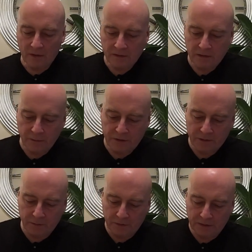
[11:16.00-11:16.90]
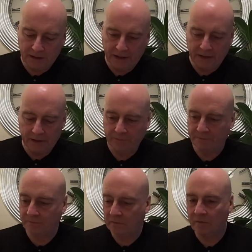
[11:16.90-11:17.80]
See what this one's like.
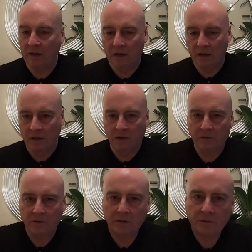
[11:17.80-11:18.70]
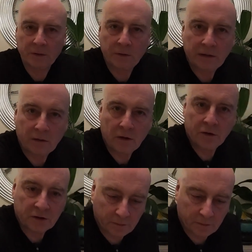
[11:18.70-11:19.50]
Do a little close up